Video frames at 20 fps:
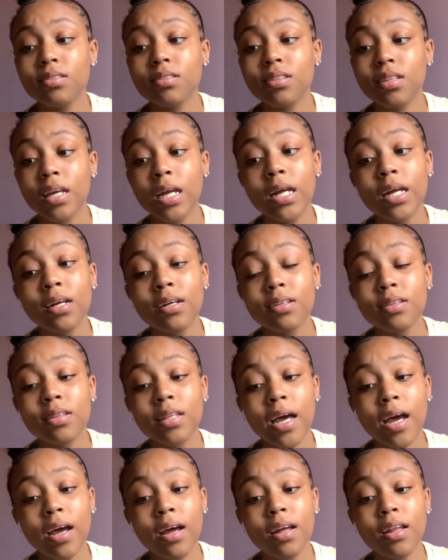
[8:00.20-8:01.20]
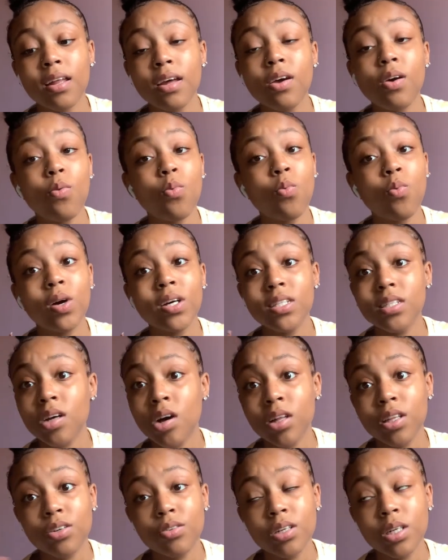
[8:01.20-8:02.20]
thing that once
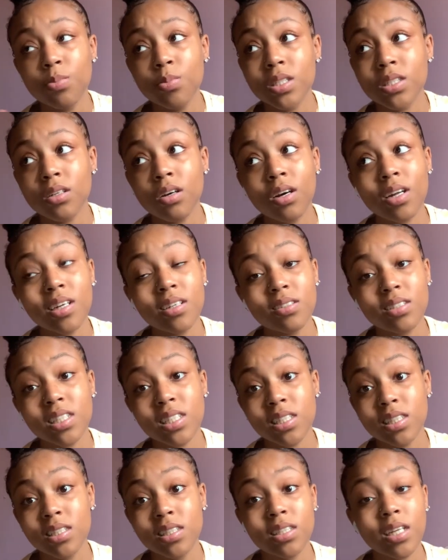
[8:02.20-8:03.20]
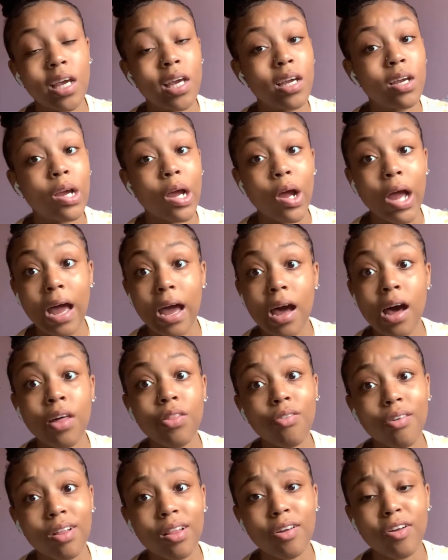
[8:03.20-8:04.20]
all the cream was gone, I used to take
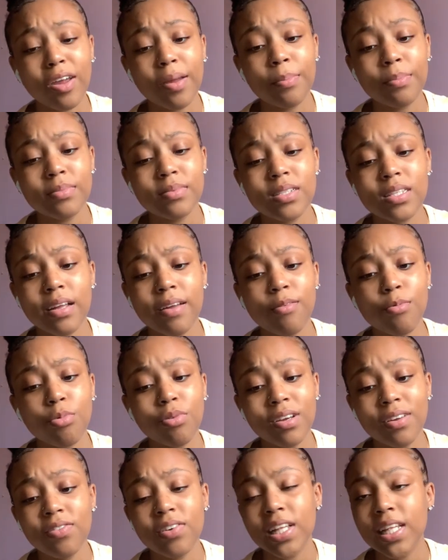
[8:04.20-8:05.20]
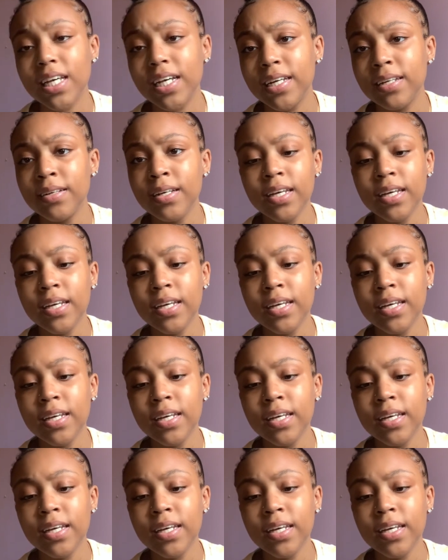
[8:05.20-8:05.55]
other creams, refill it,